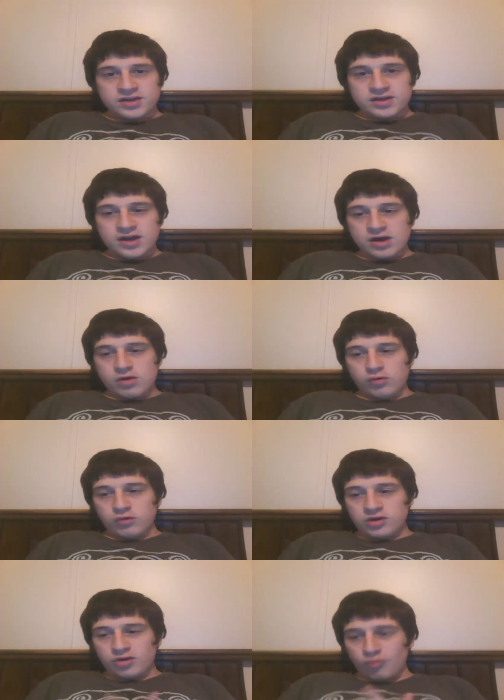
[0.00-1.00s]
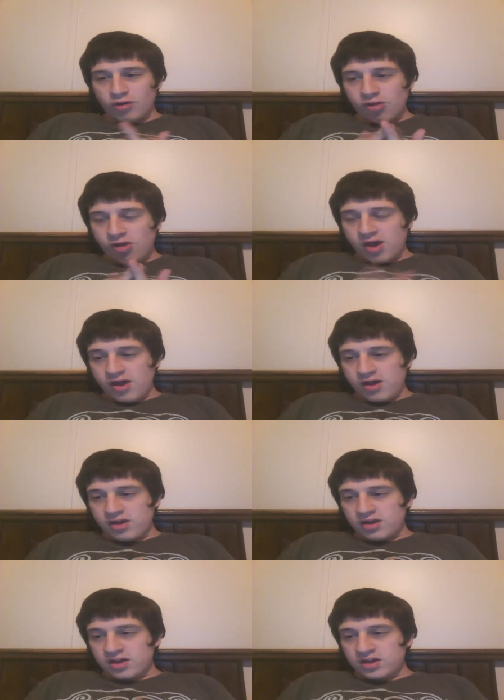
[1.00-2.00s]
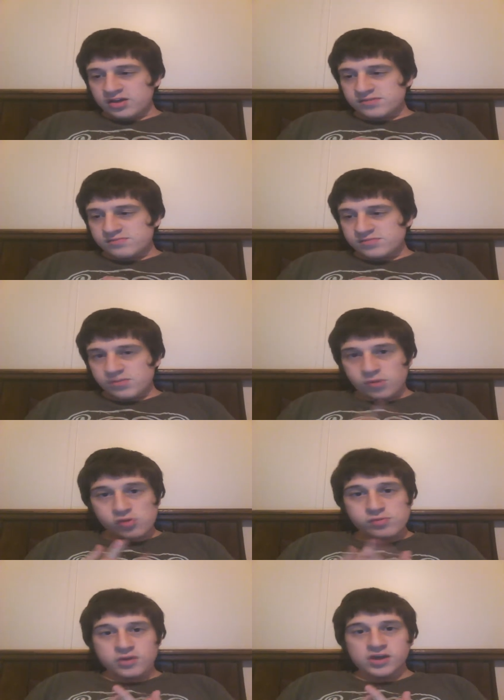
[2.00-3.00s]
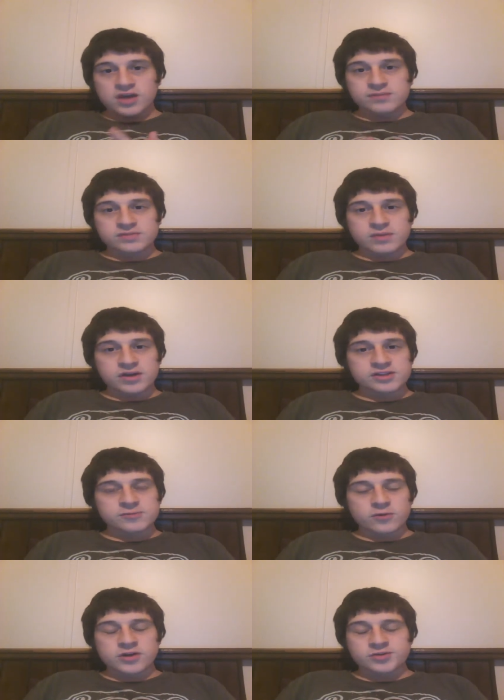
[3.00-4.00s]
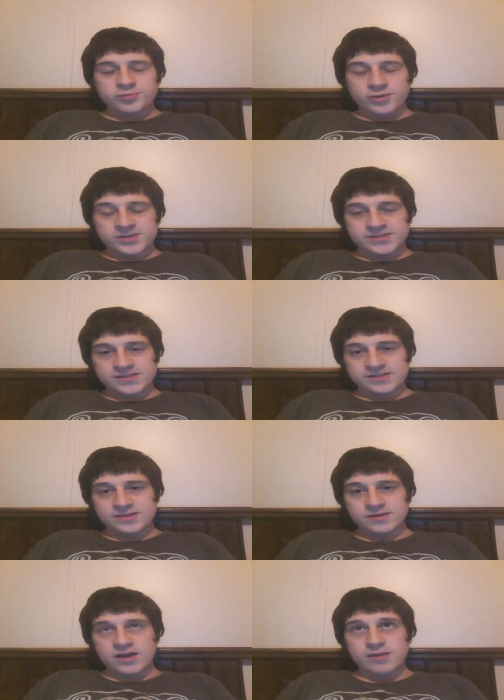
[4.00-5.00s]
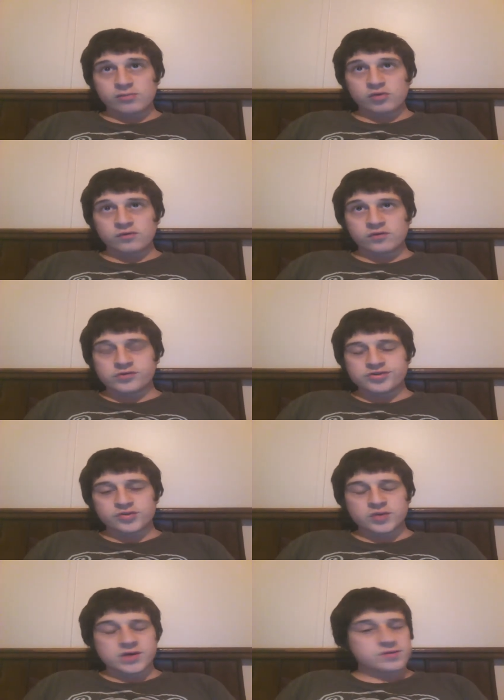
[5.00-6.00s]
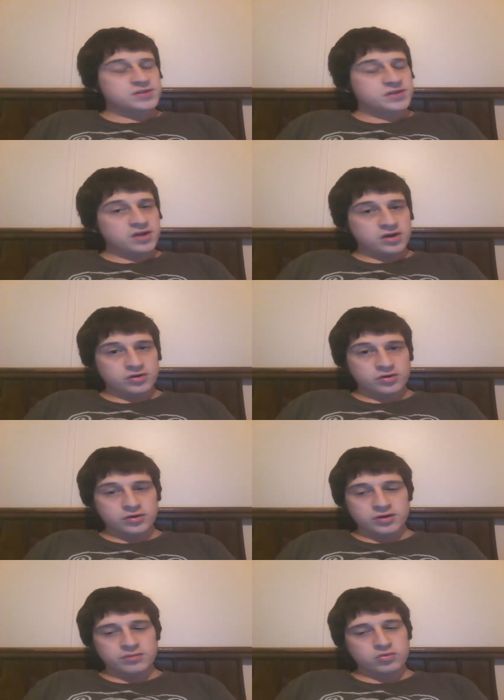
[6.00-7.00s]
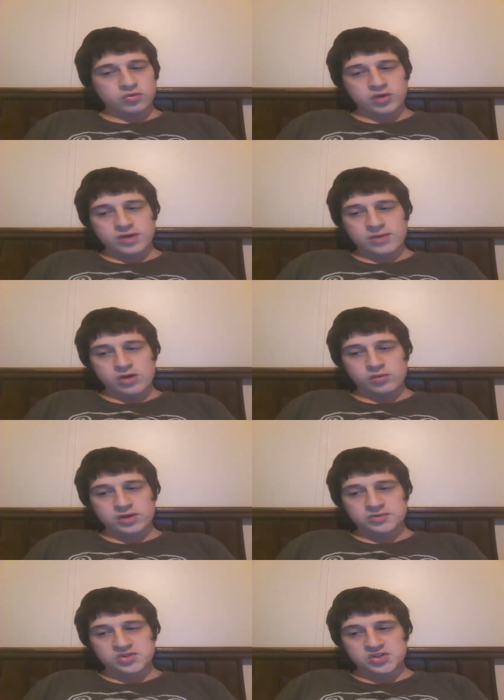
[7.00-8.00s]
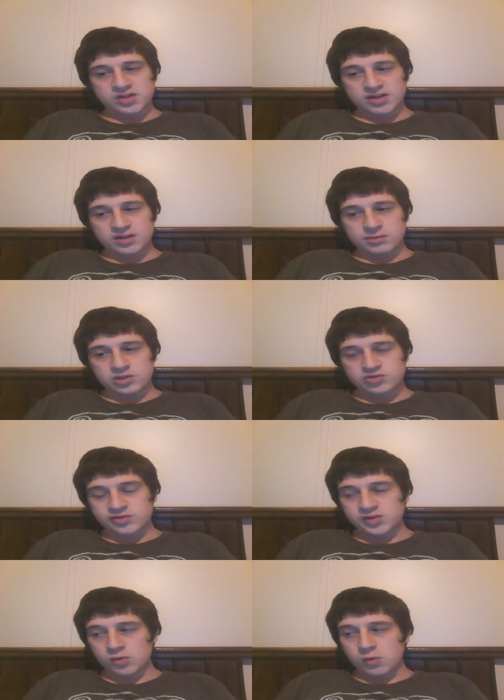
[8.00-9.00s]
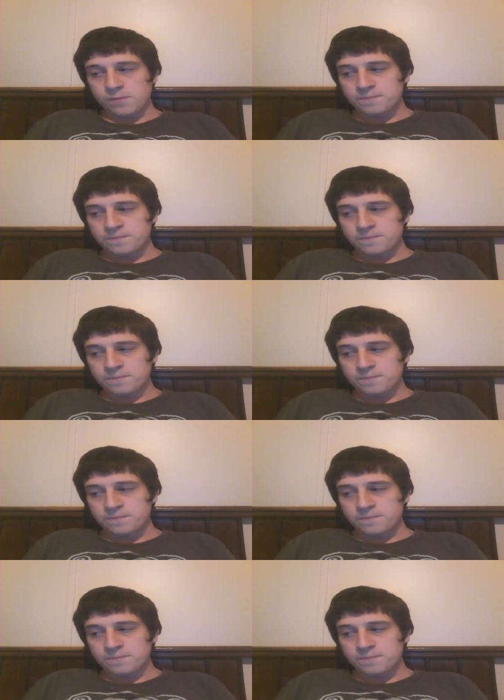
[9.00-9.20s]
Now, in real life, in the Pokemon games, my inspiration for this is an Emerald version when I was younger. Emerald came out when I was still in elementary school.